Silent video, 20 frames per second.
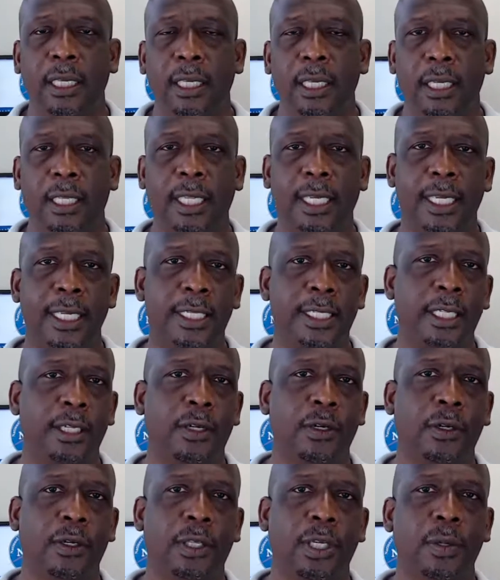And like I said
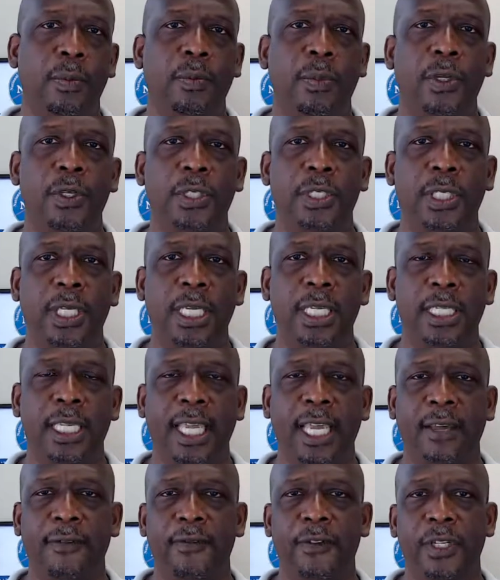earlier, most states
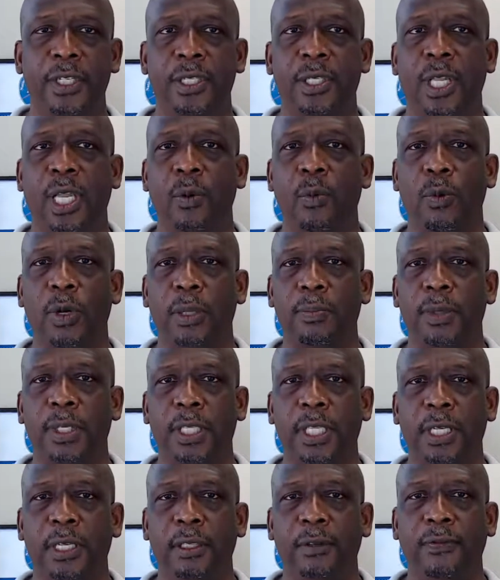have just one
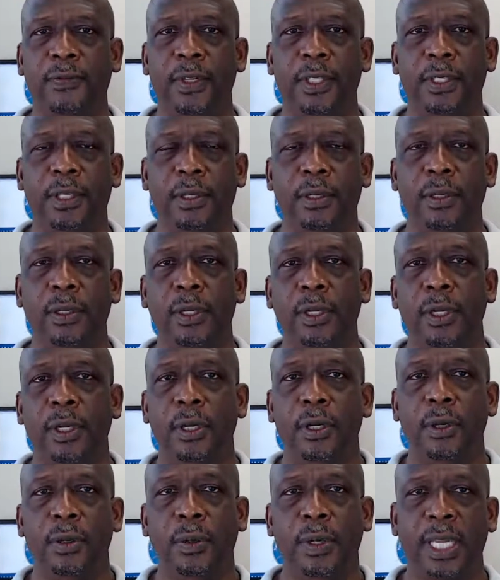particular vendor
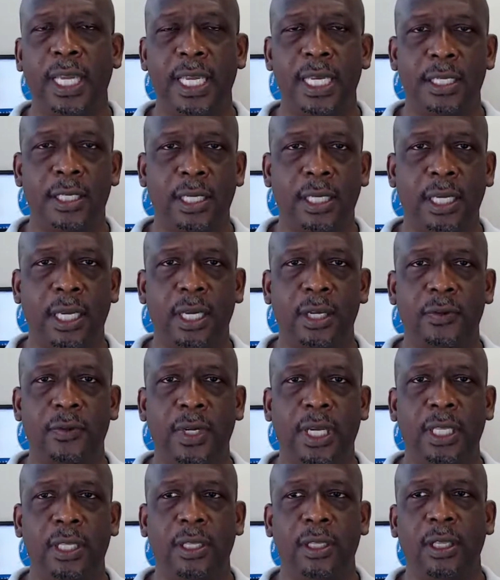who has the
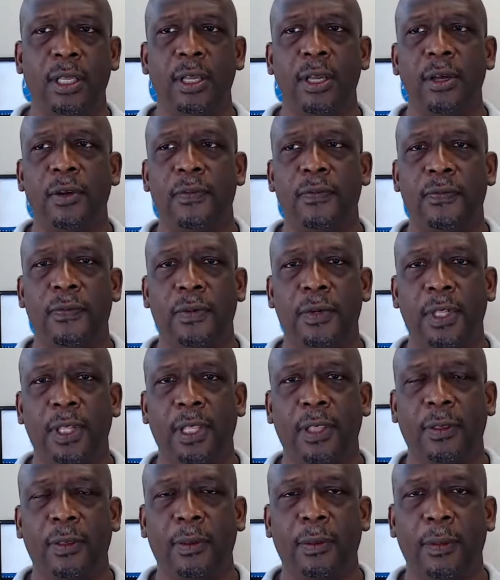contract for the
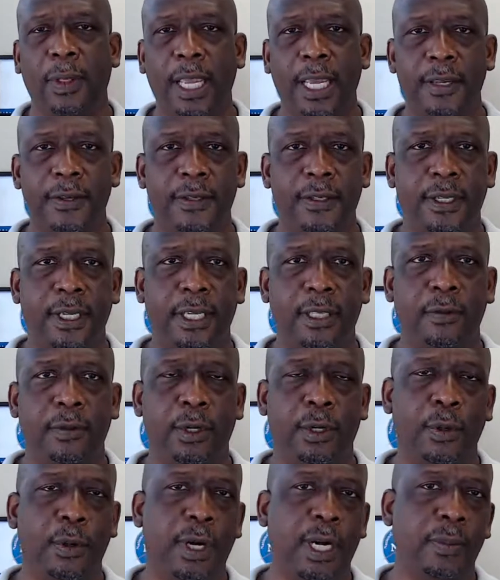LiveScan
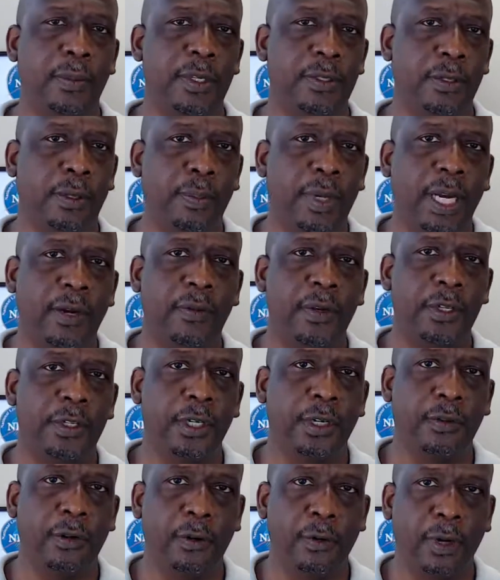requirements, the background
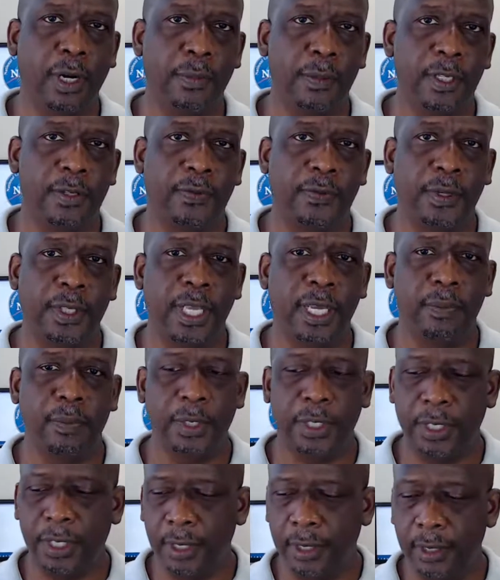check requirements for that
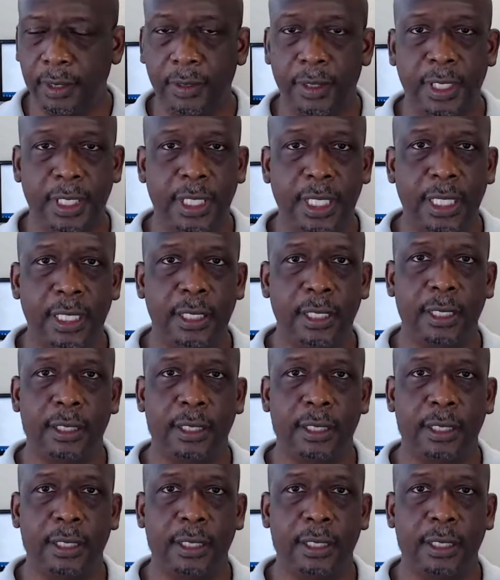particular state.